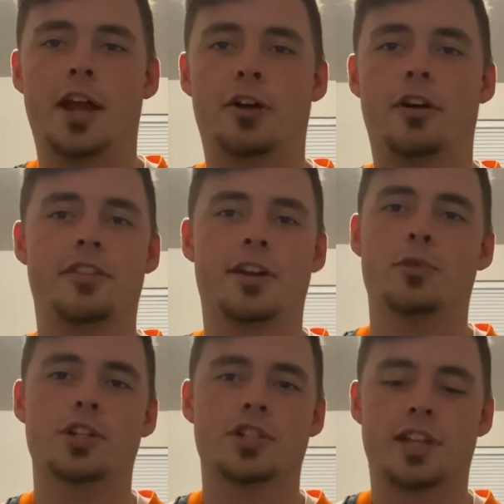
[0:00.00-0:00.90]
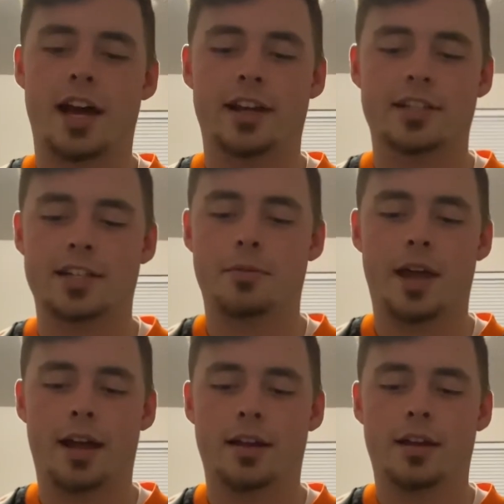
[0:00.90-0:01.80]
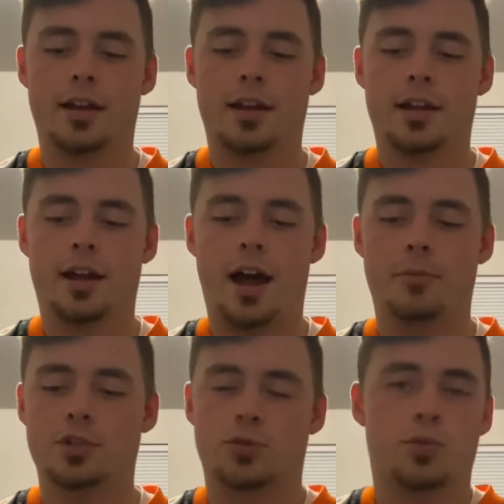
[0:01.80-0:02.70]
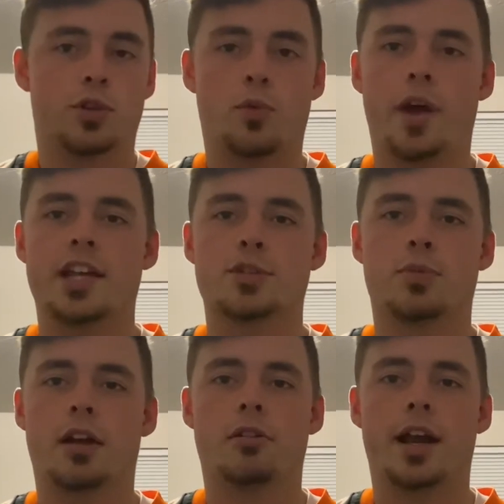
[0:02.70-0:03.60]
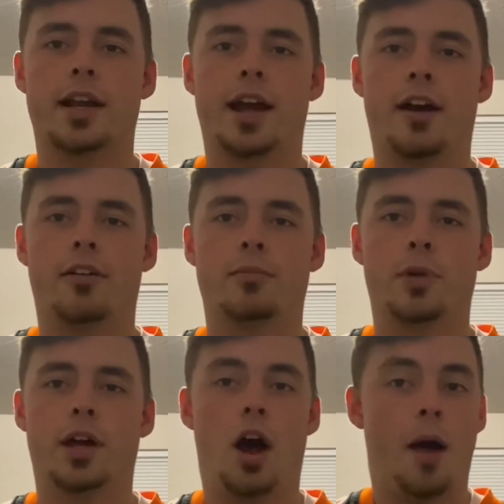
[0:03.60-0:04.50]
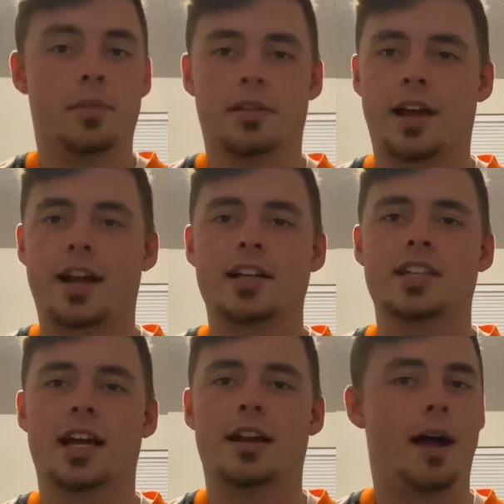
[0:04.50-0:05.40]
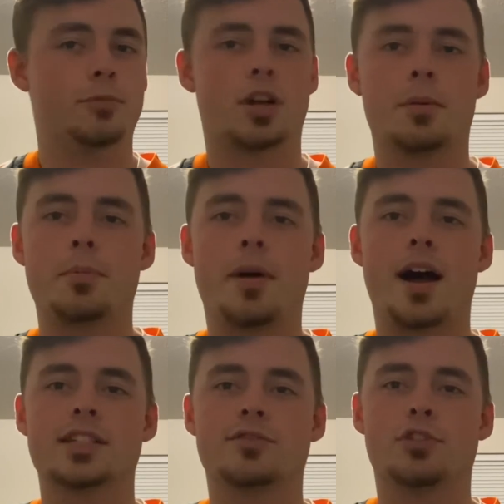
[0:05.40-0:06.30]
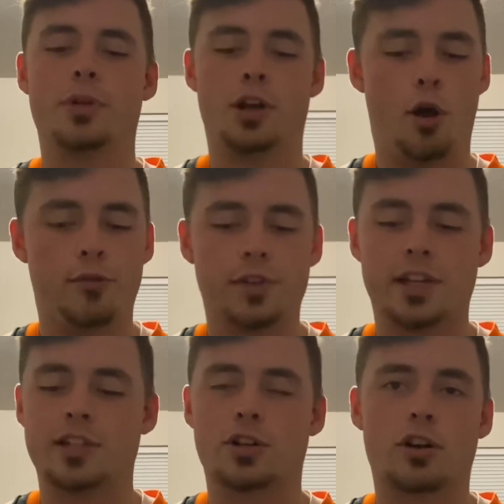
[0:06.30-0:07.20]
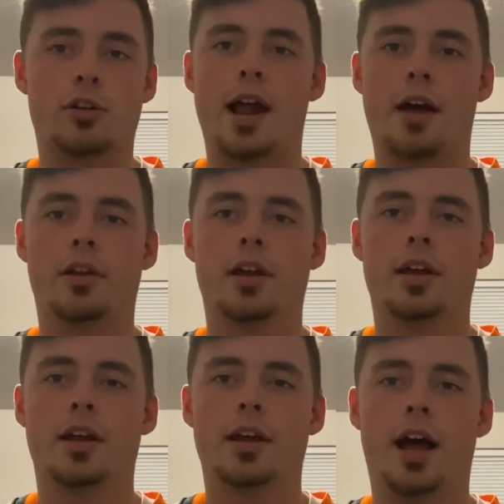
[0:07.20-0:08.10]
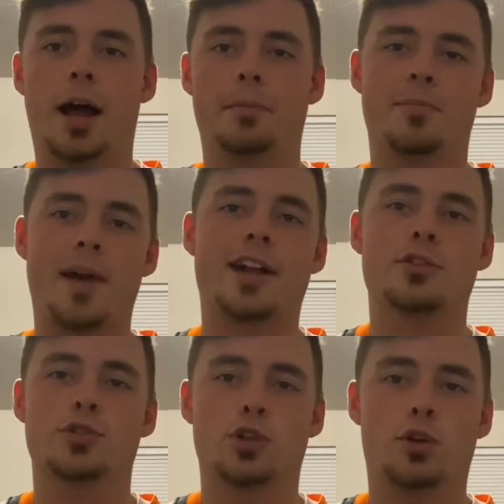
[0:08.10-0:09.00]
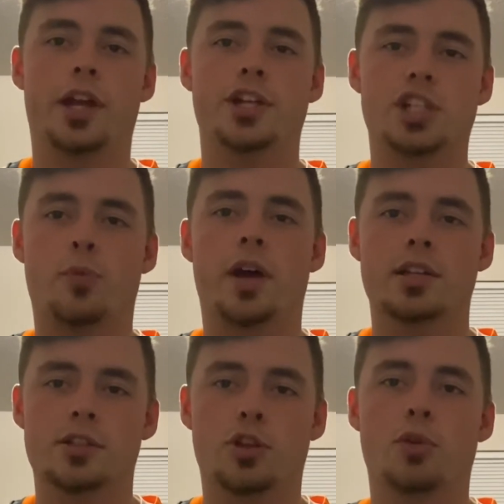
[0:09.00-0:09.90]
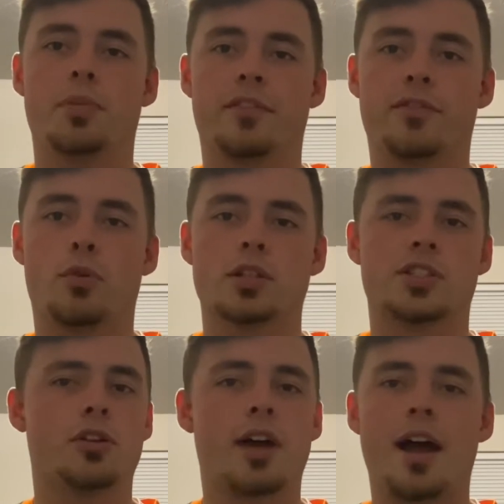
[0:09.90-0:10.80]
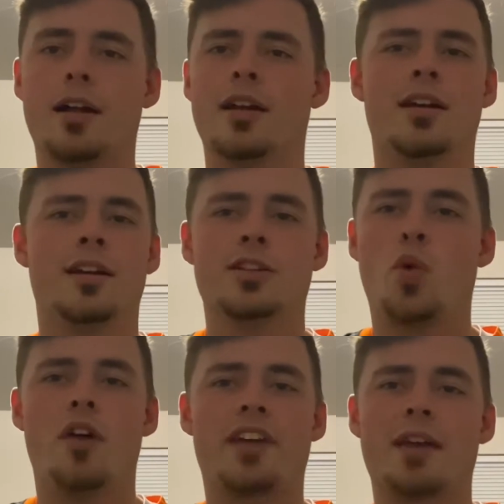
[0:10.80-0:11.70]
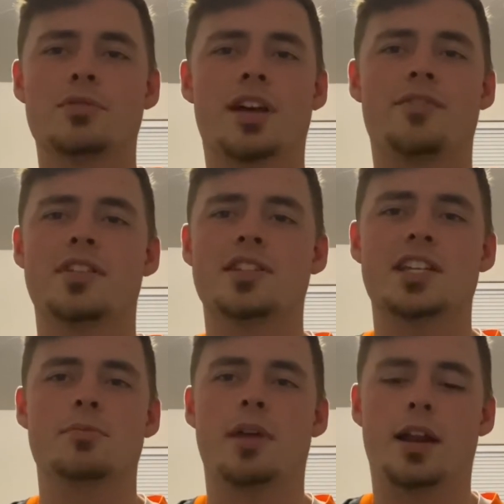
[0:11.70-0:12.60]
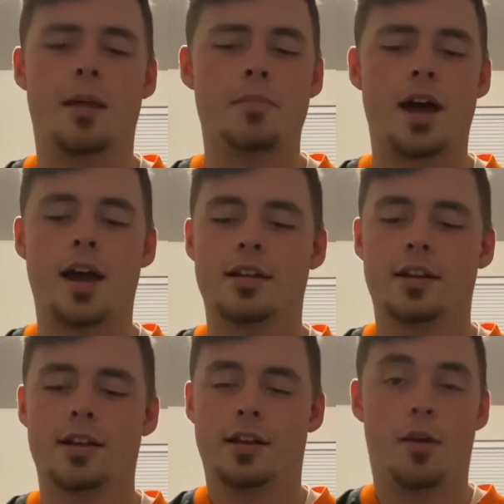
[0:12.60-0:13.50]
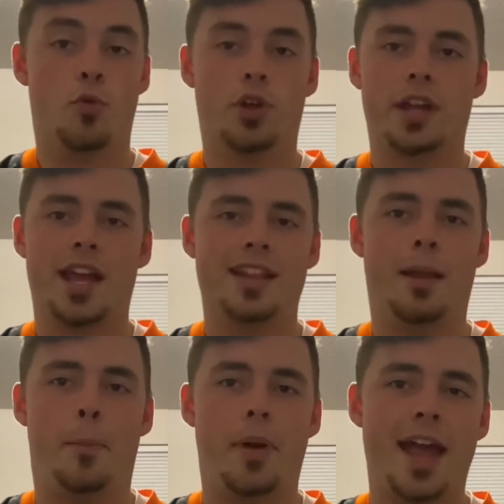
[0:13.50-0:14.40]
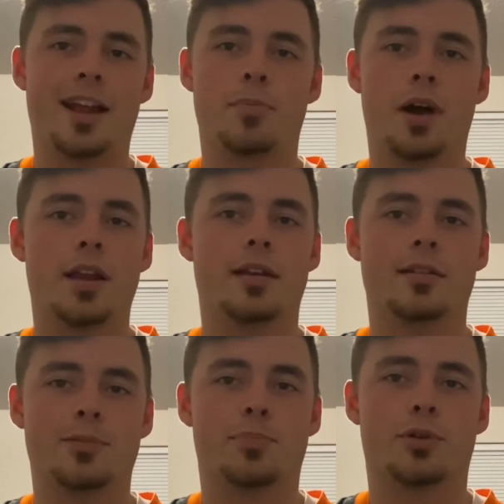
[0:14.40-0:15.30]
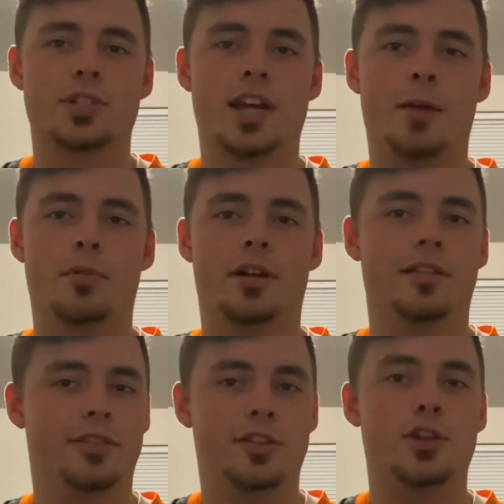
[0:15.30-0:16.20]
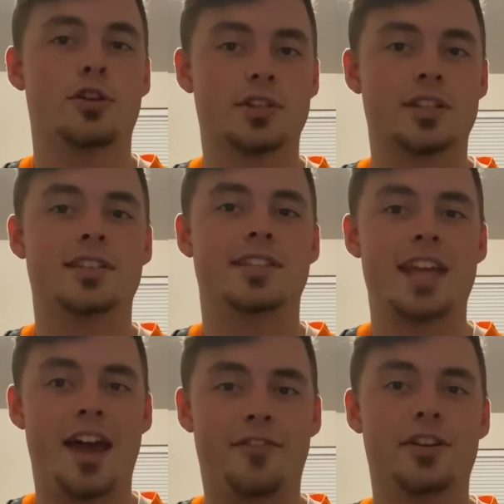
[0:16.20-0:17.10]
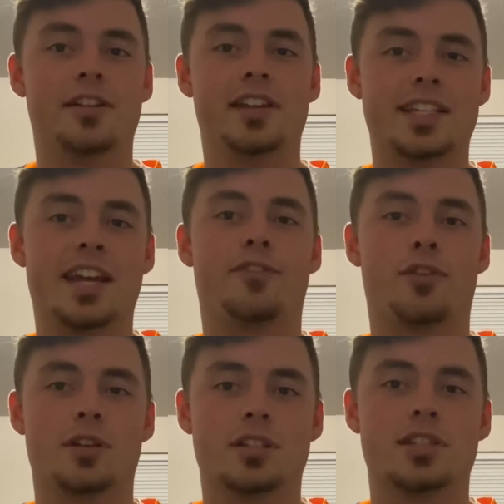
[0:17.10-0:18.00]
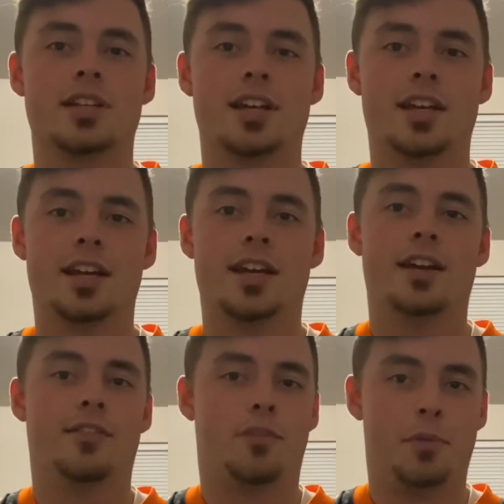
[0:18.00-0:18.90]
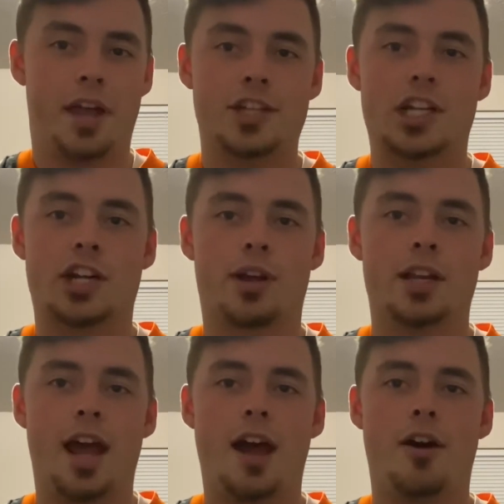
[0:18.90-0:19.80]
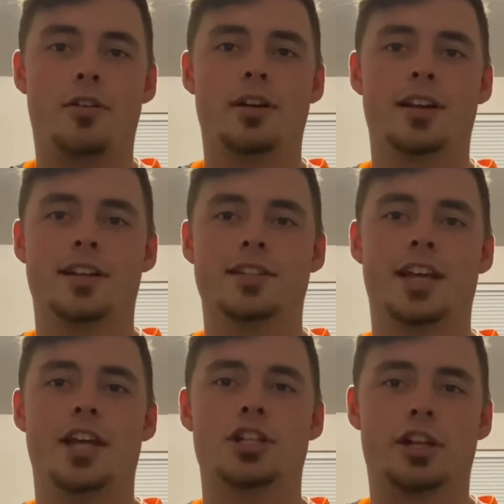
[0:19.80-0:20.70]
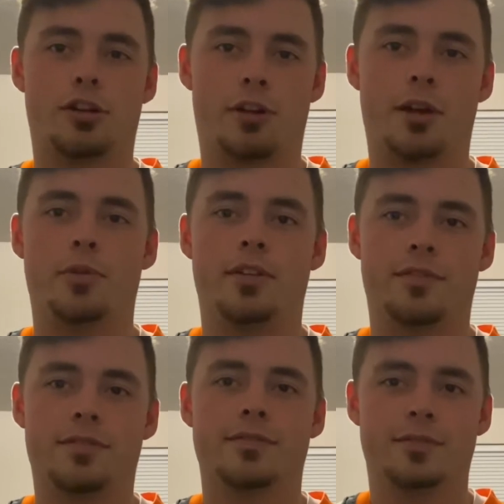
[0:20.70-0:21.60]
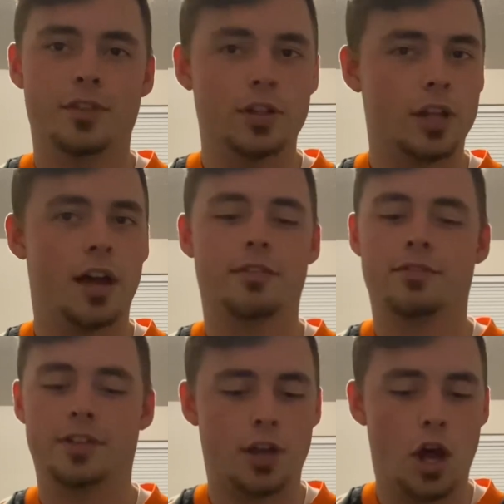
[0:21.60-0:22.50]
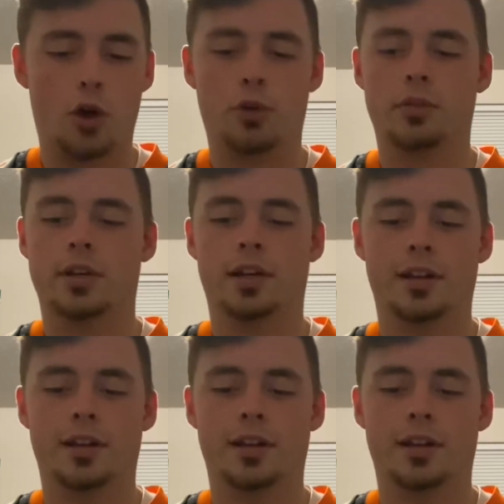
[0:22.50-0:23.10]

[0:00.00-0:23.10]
I think we just got to accept that just with the way he's playing right now. But, I mean, like I said, I'm trying to be positive a little bit. Hopefully he can turn around, get back to his old AJ ways a little bit for us. Still got 12 games left in the season, man. I'm not really hitting the panic button per se, but there's definitely a difference from the AJ Green now to the AJ Green we've loved and known. And